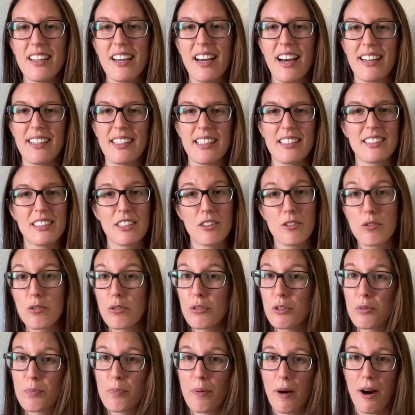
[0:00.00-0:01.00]
And that's a
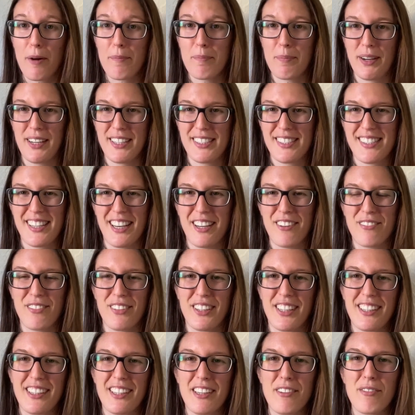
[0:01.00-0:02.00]
good purpose, I
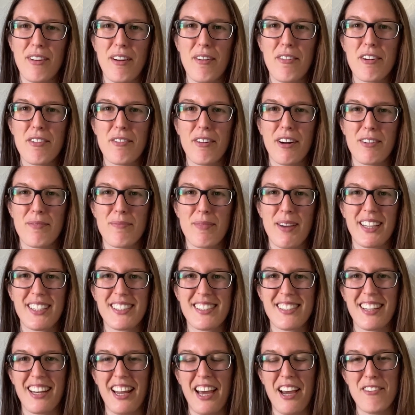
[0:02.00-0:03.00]
think. If everyone
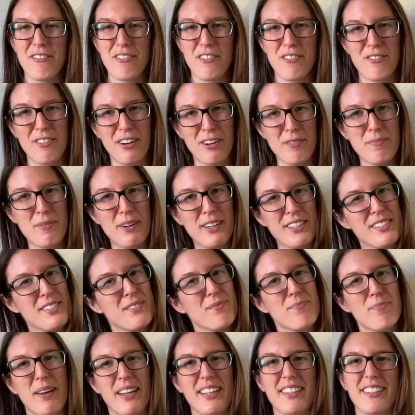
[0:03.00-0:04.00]
makes the life of one
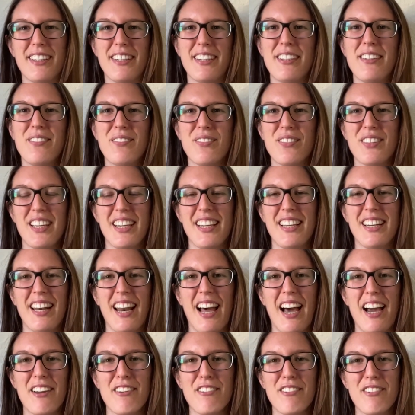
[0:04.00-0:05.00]
person better in
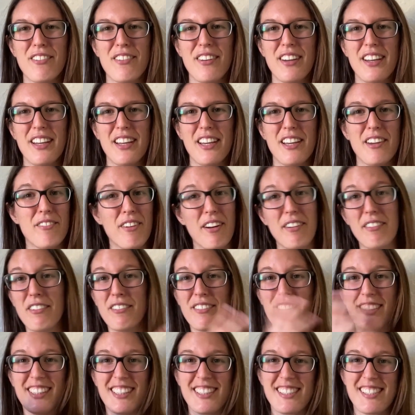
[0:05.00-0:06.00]
life, if
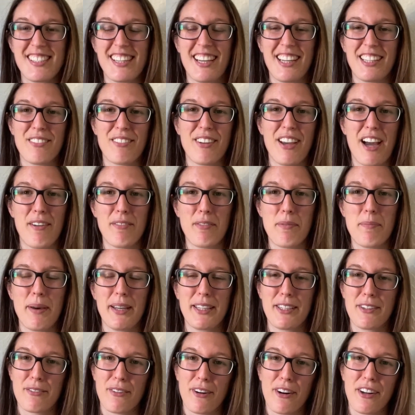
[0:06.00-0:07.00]
everyone does that, we have a
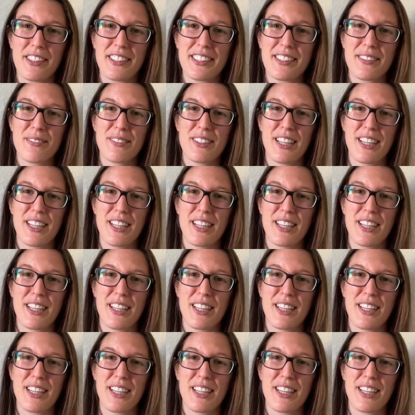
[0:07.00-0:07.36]
better world.